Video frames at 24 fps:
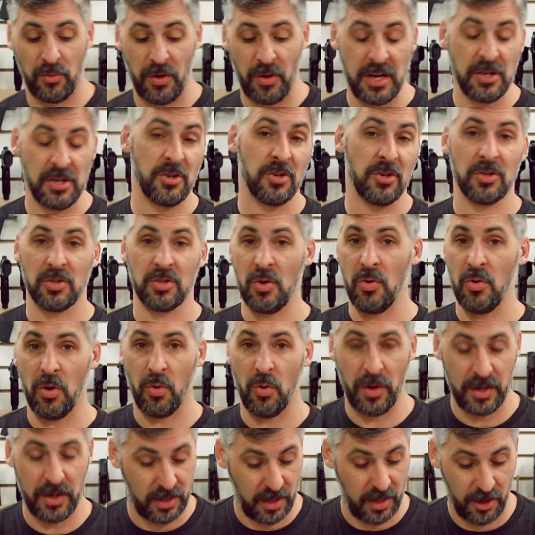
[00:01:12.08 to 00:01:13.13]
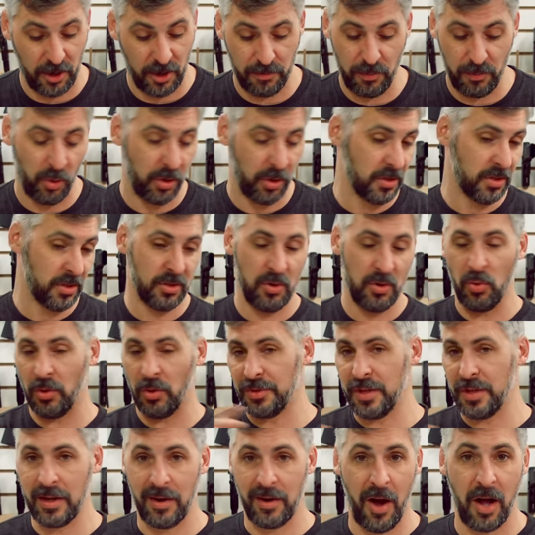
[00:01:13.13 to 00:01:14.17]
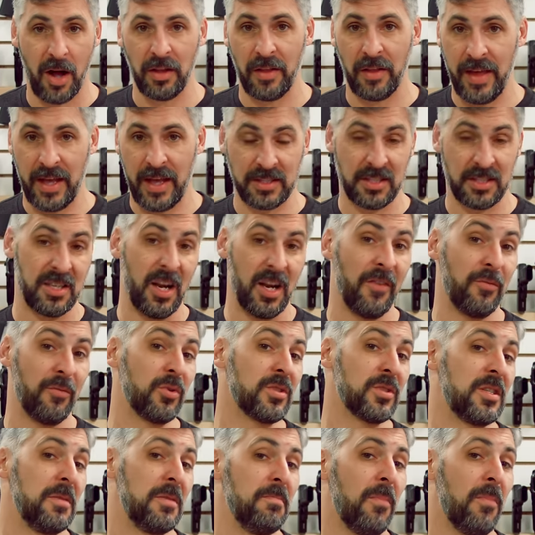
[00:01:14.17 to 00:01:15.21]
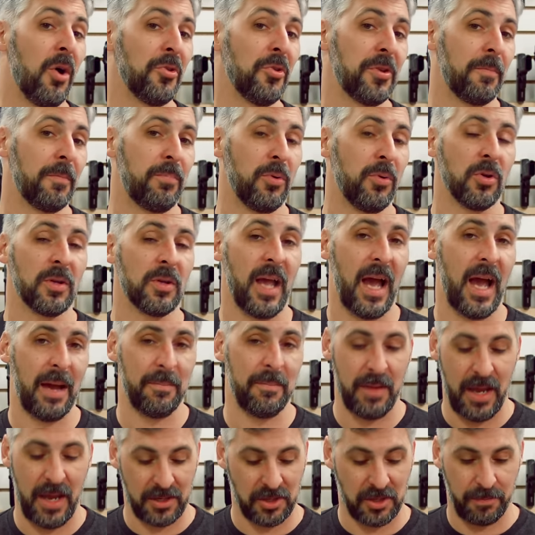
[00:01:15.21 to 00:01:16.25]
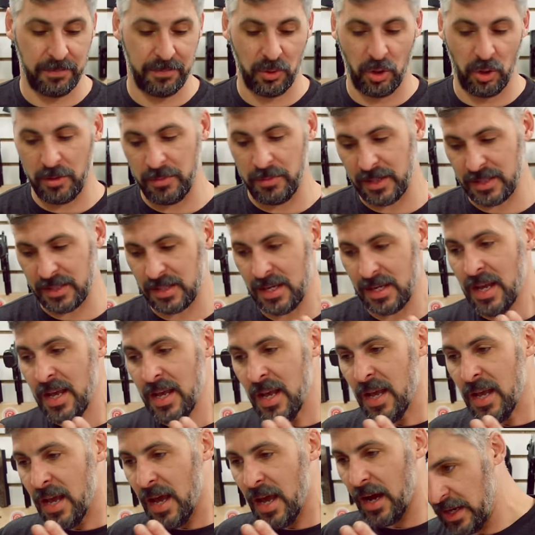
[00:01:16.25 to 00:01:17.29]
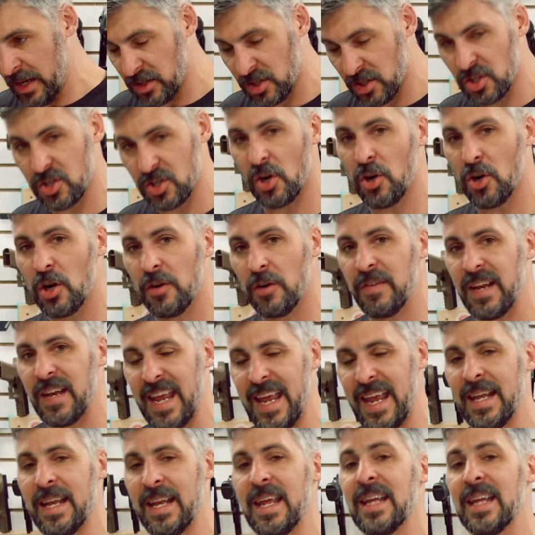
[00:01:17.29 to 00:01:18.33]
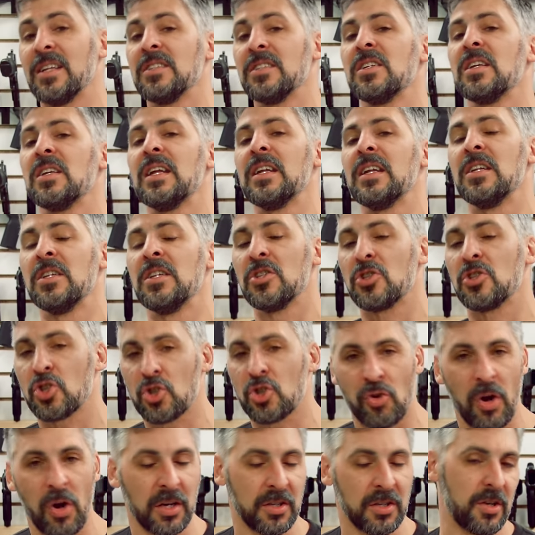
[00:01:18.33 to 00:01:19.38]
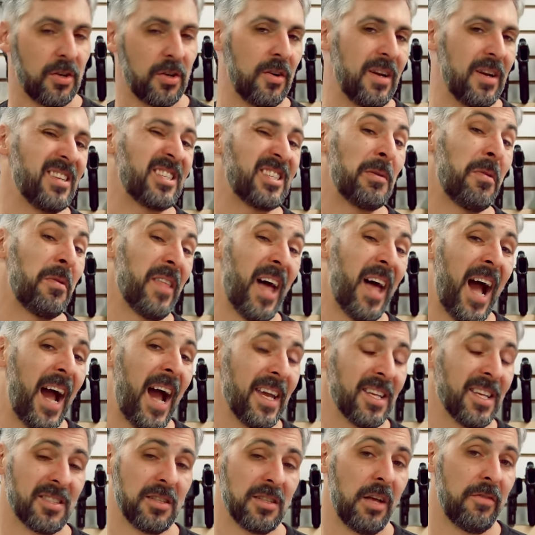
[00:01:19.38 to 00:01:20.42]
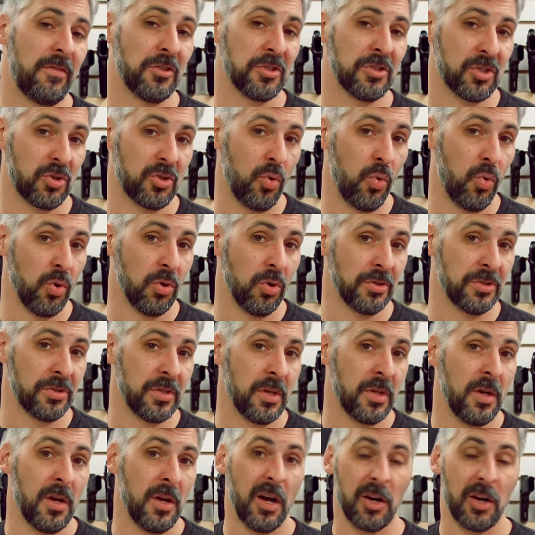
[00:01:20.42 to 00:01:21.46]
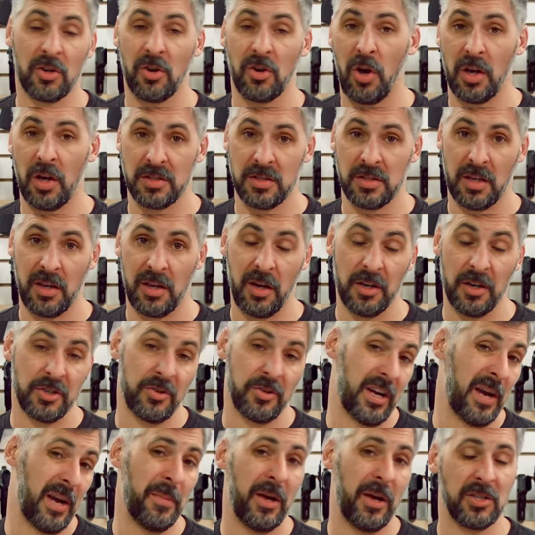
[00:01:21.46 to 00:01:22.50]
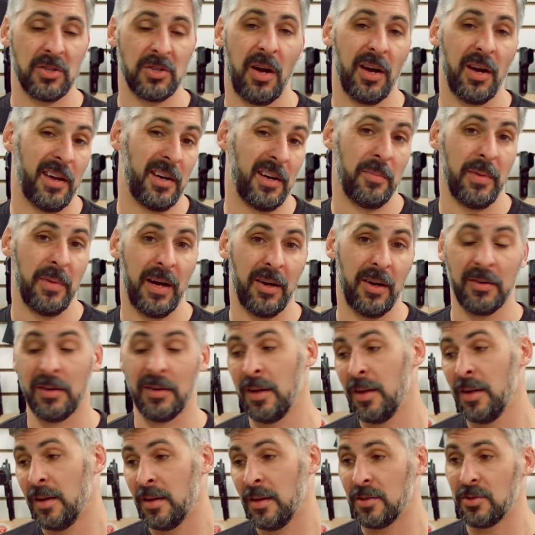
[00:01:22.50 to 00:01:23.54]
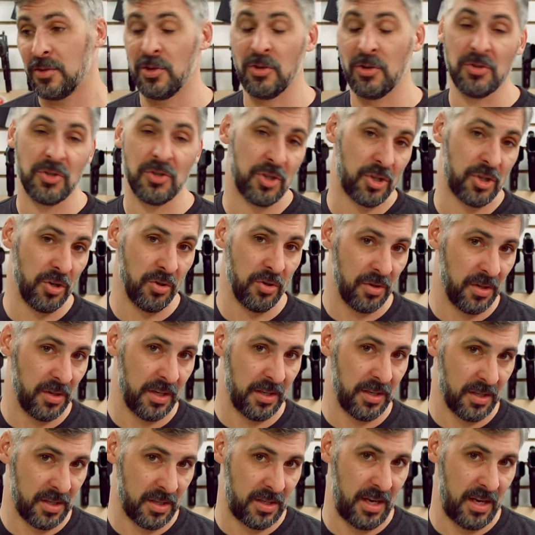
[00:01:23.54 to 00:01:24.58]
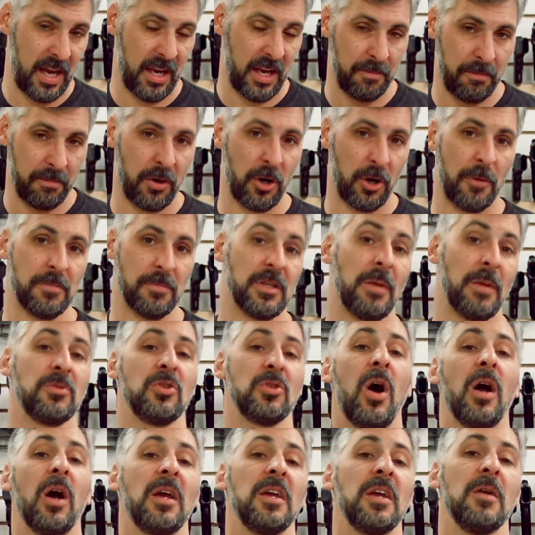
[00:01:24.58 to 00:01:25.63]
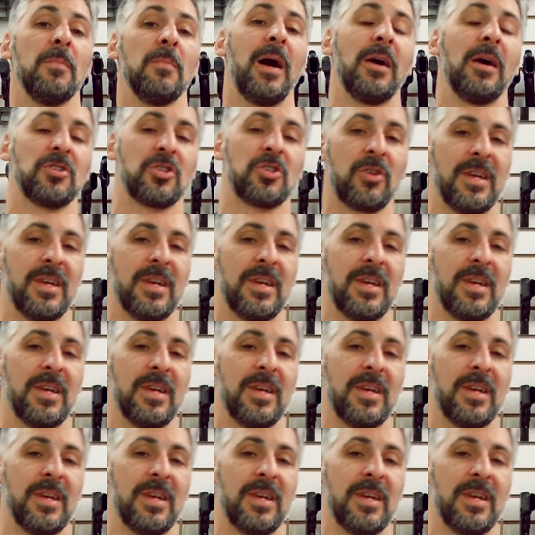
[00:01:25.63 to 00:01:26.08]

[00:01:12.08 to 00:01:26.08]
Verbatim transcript: to Ranger School, went to Airborne School, did all of that stuff, was in multiple combat deployments, and served in, as an instructor in some of the highest level schools across the country. I'm not talking about dudes shooting into sand berms. I'm talking about